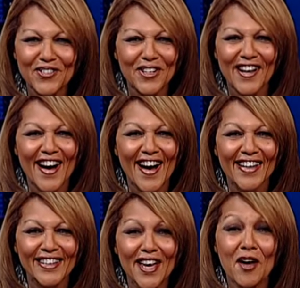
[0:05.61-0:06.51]
for
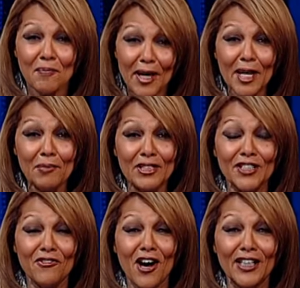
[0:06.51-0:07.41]
God. My name is
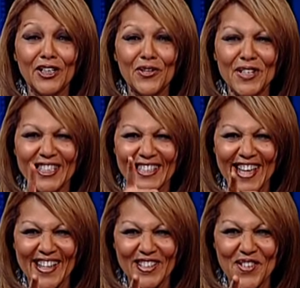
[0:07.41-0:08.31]
Yvonne Lewis,
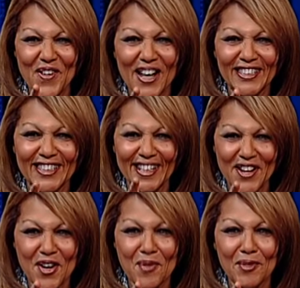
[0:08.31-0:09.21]
and you're watching
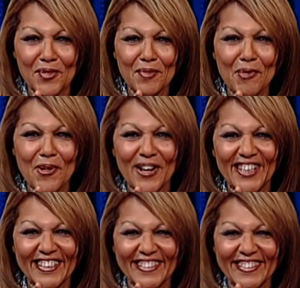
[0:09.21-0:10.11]
Urban Report.